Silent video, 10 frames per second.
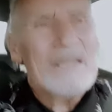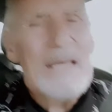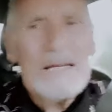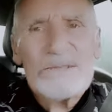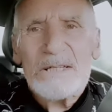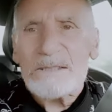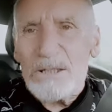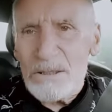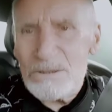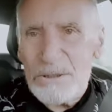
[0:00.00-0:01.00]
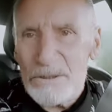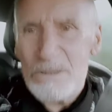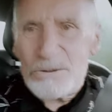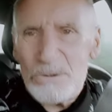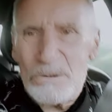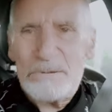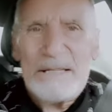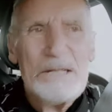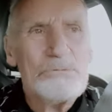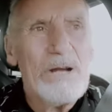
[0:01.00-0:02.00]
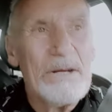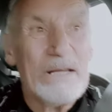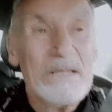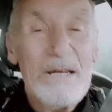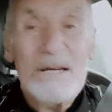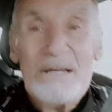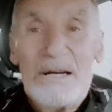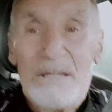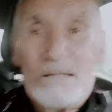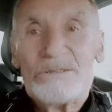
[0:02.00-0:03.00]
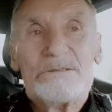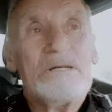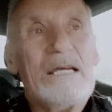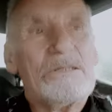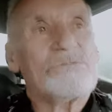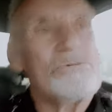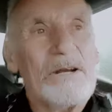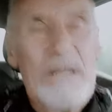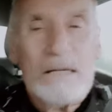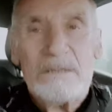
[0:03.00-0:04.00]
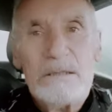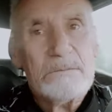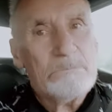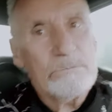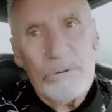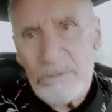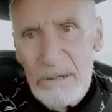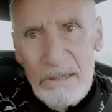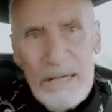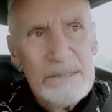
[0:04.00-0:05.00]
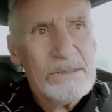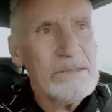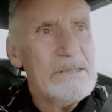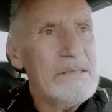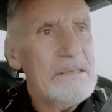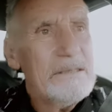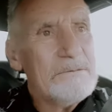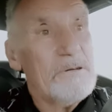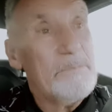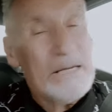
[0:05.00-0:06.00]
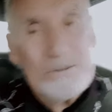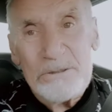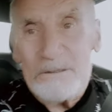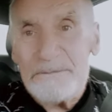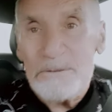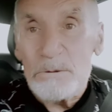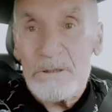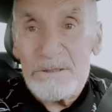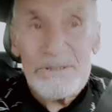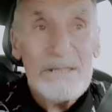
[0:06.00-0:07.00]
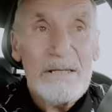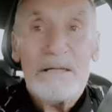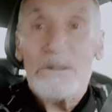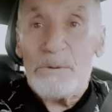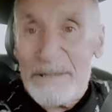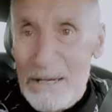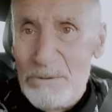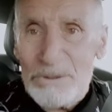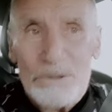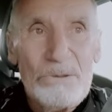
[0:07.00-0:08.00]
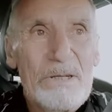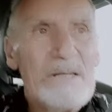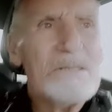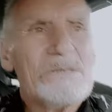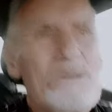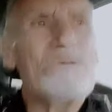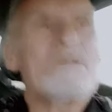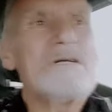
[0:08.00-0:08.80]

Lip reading: it's a culture that's already running, and it's running more or less, for better or for worse, without you. So